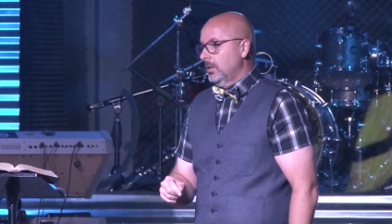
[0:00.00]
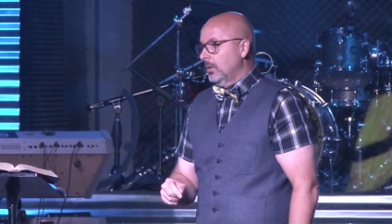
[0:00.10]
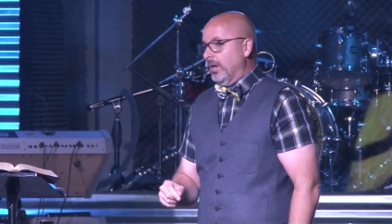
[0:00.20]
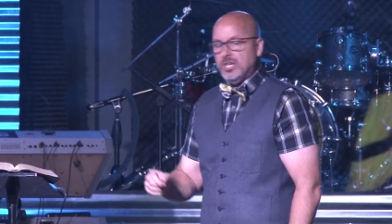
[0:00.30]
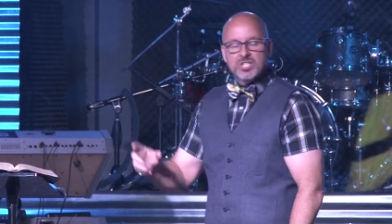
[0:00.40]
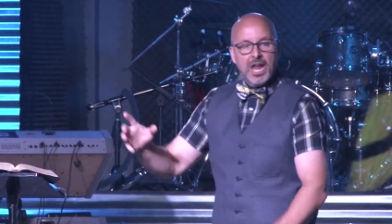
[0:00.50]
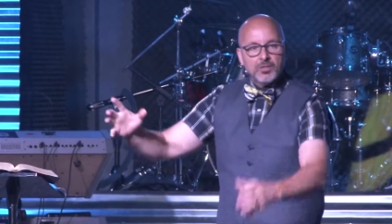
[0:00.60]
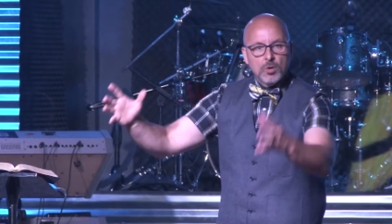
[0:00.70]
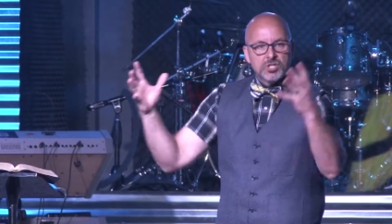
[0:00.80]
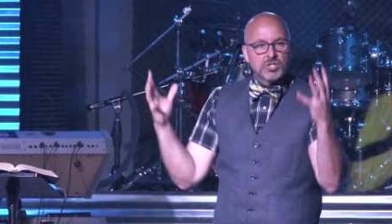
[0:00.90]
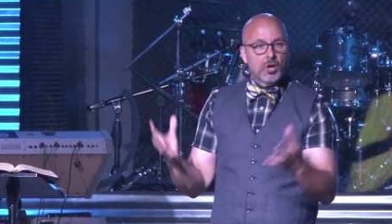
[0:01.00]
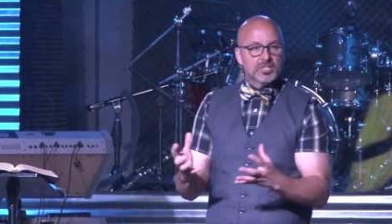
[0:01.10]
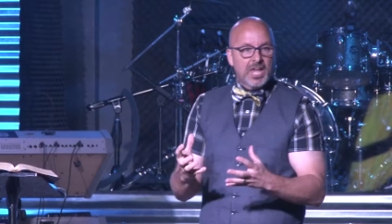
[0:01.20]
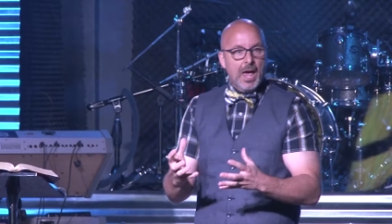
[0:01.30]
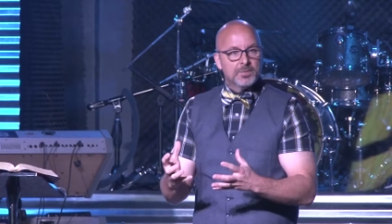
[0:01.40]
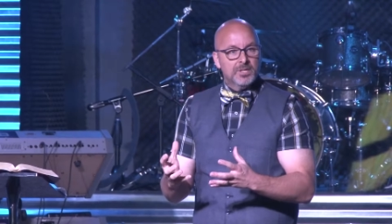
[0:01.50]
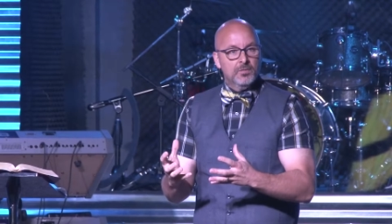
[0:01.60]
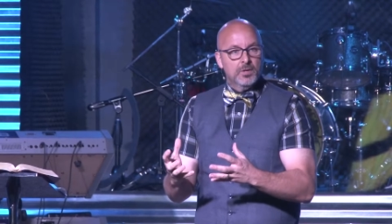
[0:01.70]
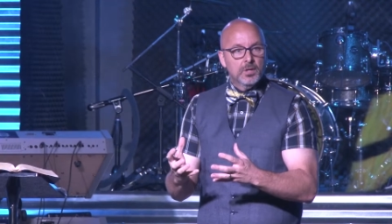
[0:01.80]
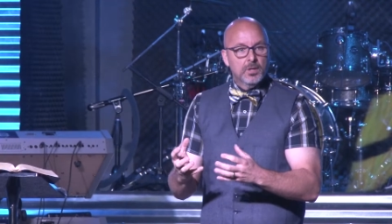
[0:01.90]
When you take those thoughts captive,
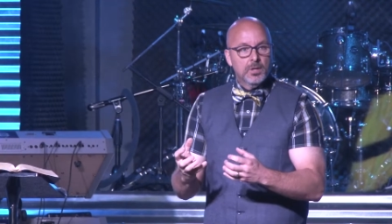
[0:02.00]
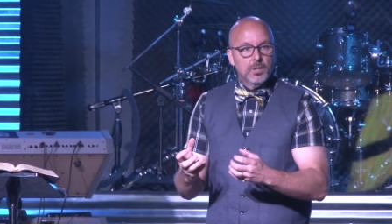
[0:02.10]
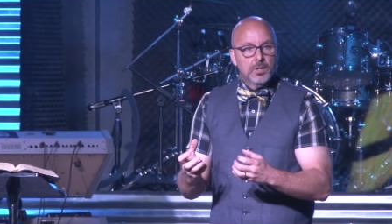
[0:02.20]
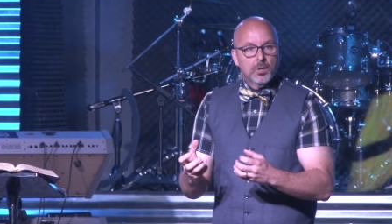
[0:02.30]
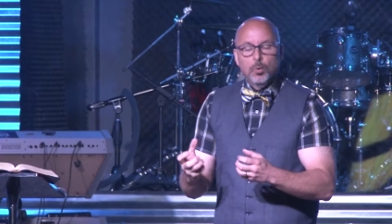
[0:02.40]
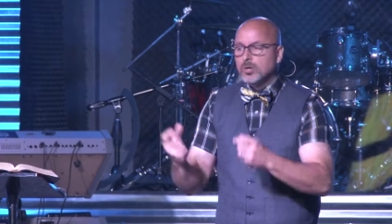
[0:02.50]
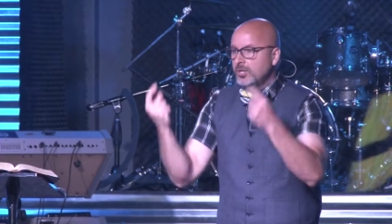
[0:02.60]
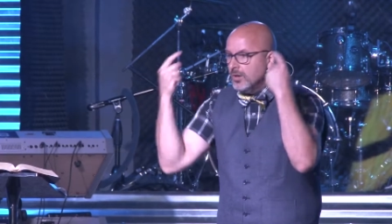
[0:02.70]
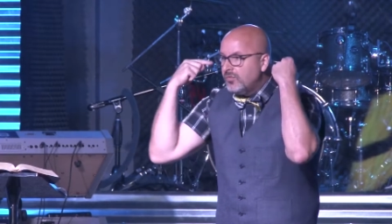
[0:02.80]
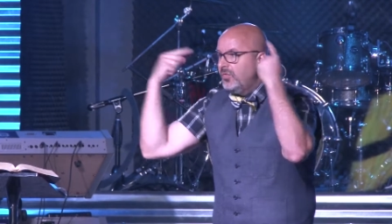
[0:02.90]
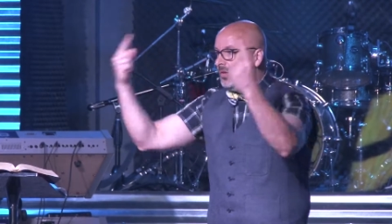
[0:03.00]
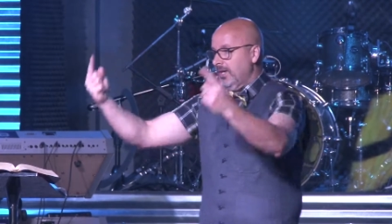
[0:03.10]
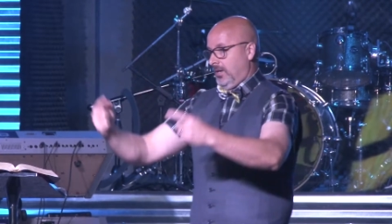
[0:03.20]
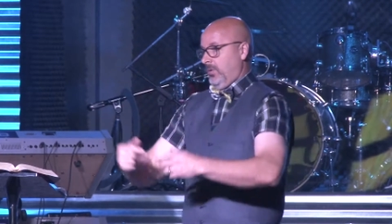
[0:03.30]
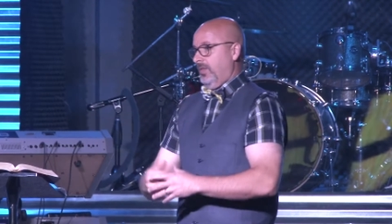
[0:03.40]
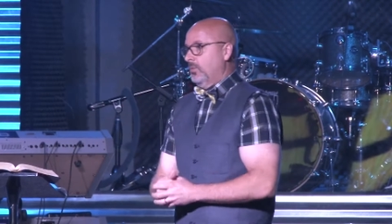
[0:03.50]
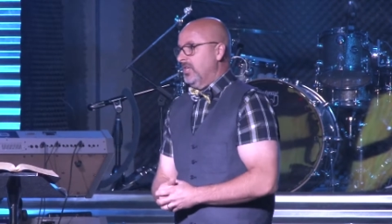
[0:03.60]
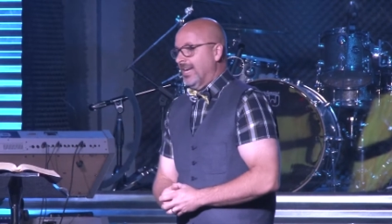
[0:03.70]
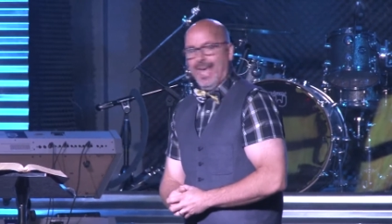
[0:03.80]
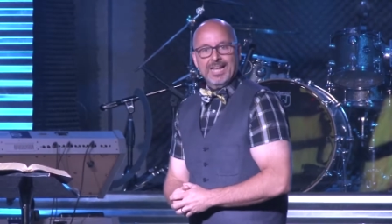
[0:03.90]
what are you filling it with when
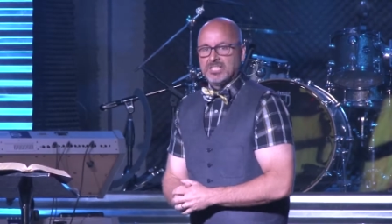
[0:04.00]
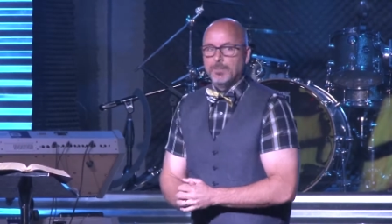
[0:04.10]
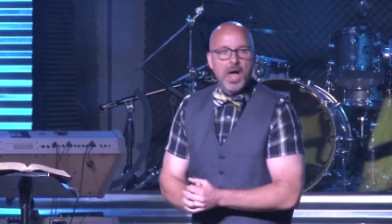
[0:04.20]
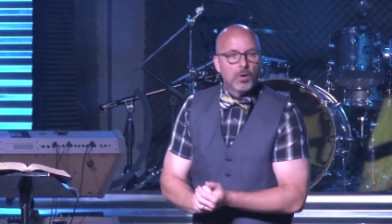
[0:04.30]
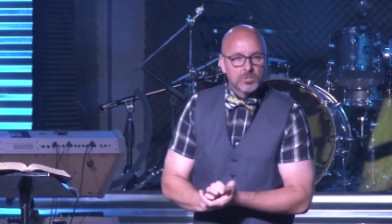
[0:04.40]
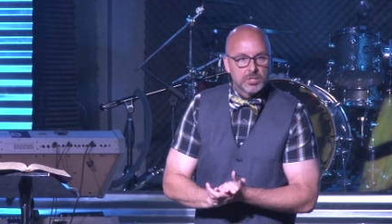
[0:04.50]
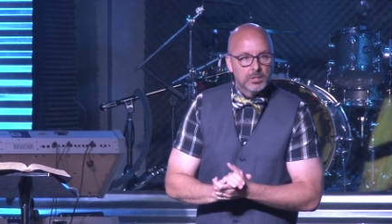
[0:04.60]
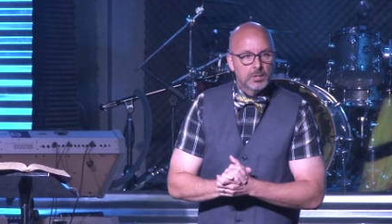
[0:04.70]
you cast them out?